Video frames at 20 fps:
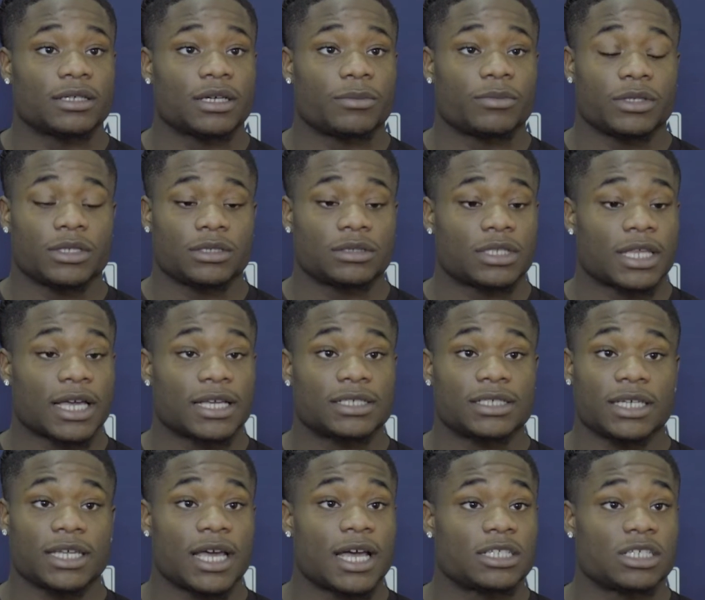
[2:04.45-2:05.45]
I mean, like I
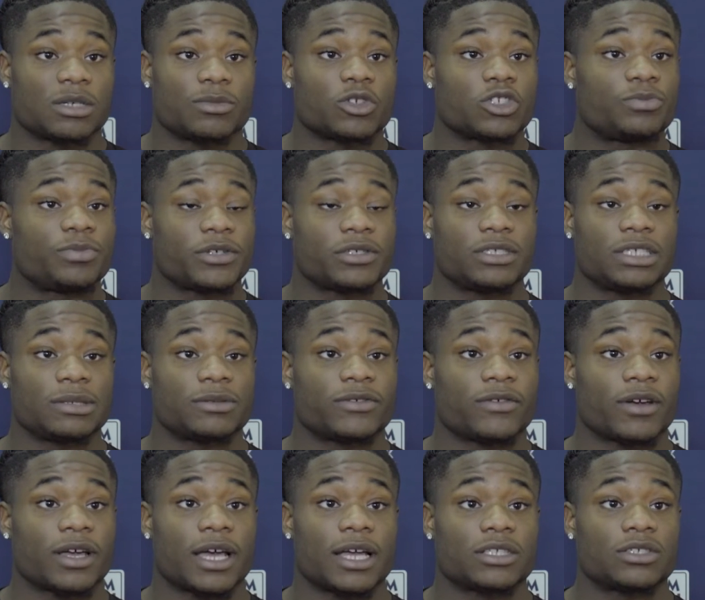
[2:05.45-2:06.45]
said, I'll jump on Spirit teams if
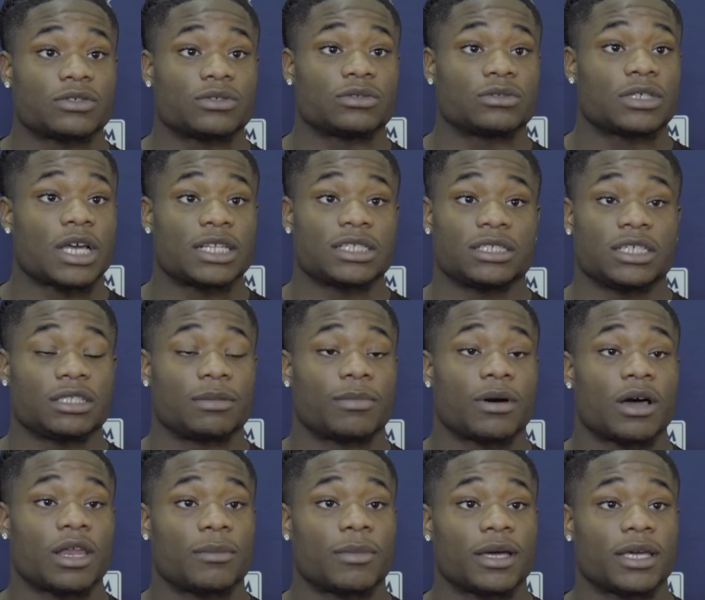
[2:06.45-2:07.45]
I got to. I just need the
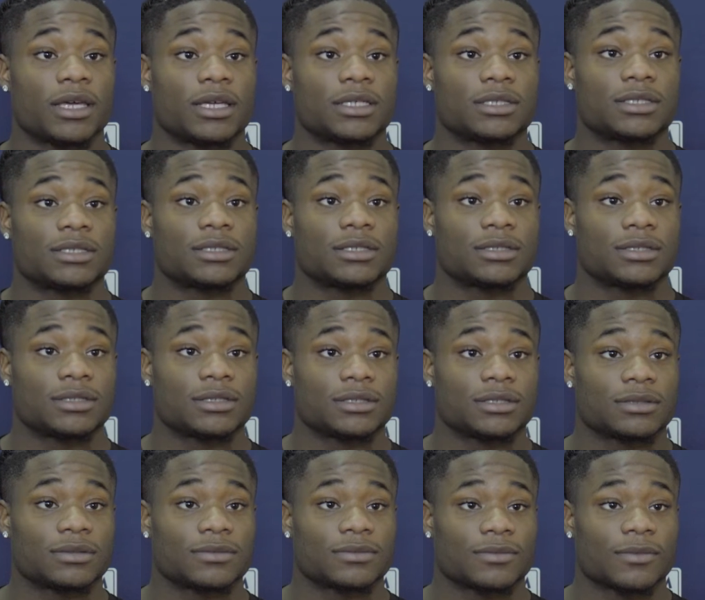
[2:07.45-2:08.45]
ball in my hands.
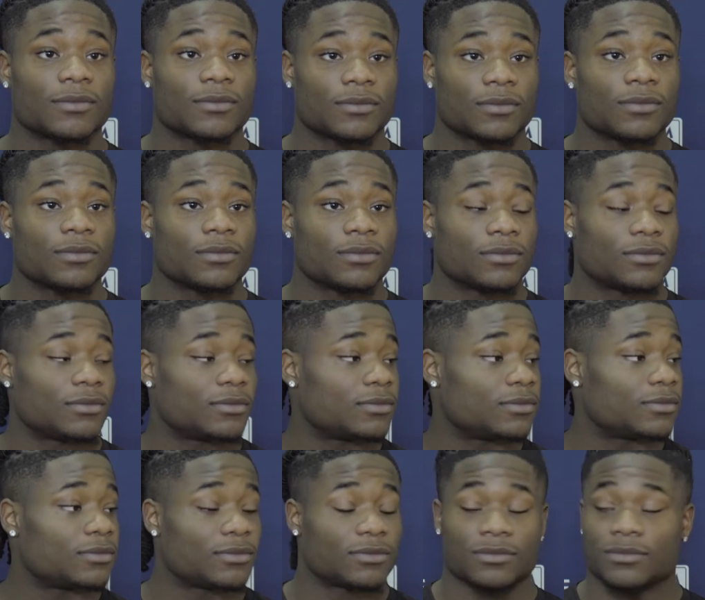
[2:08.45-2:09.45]
You're only
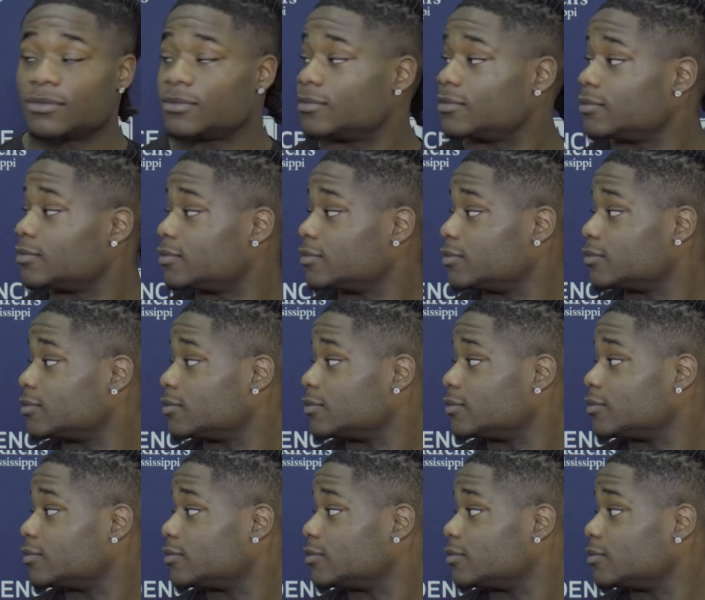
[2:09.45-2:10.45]
here for a year, but what are you
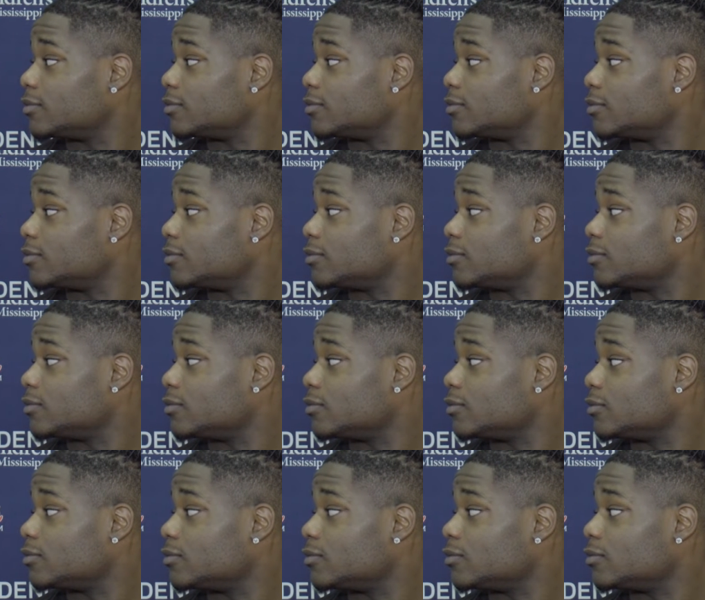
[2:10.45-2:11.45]
going to remember the most or
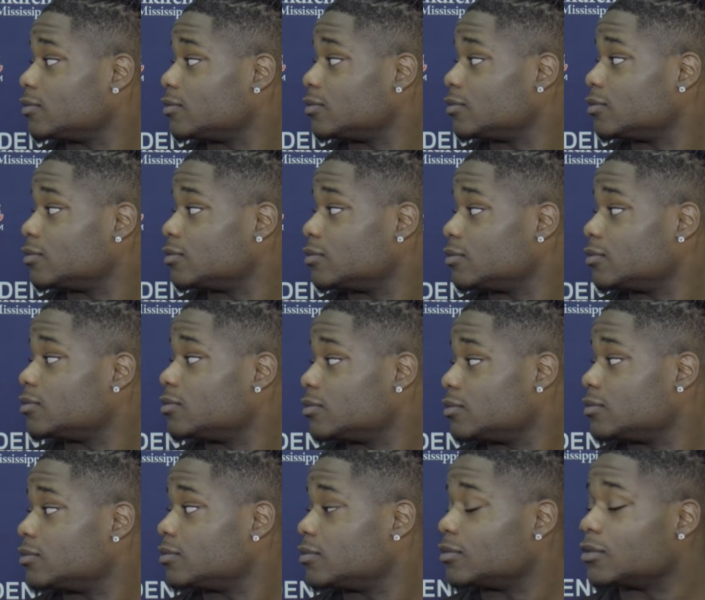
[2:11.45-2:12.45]
miss the most about this
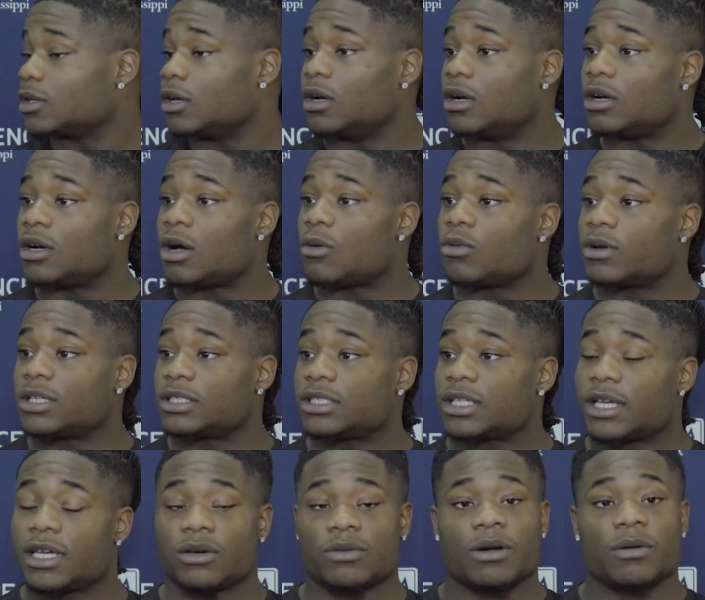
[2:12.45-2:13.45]
place? Uh, I want to
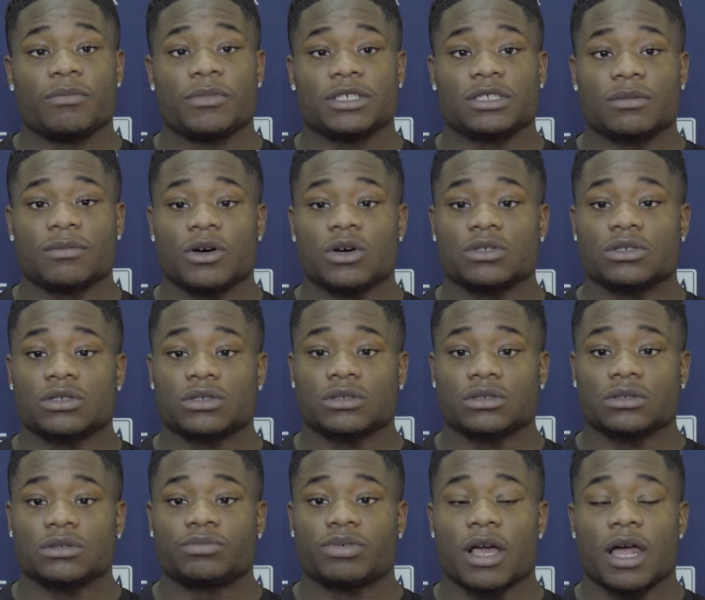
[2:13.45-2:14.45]
say I miss the most
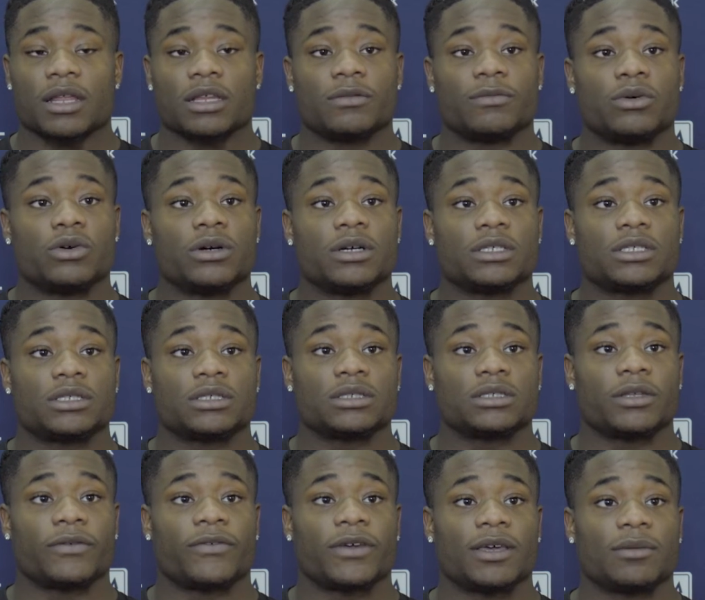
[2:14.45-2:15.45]
probably the boys here,
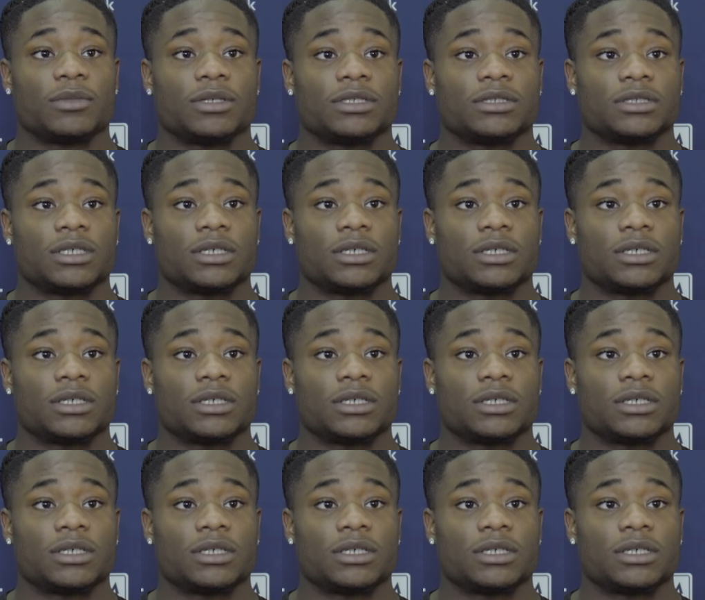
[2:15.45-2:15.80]
the family.